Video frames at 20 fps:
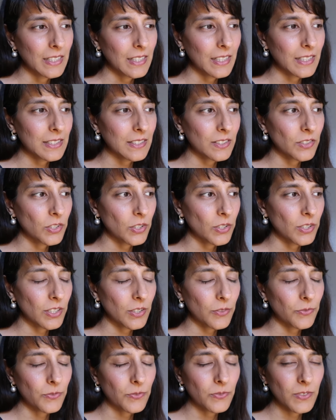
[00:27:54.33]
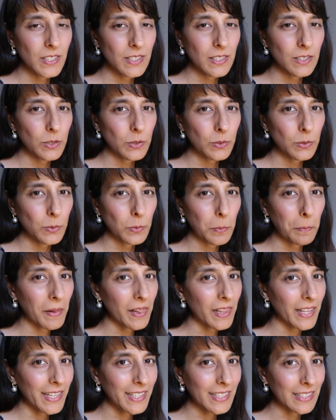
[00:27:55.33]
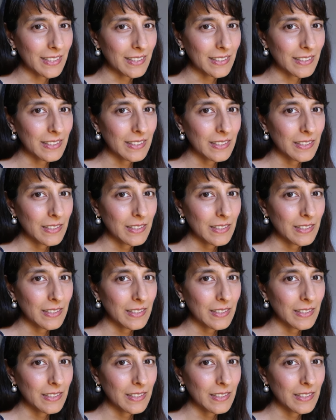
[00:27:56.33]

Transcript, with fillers: It's not a physical planet.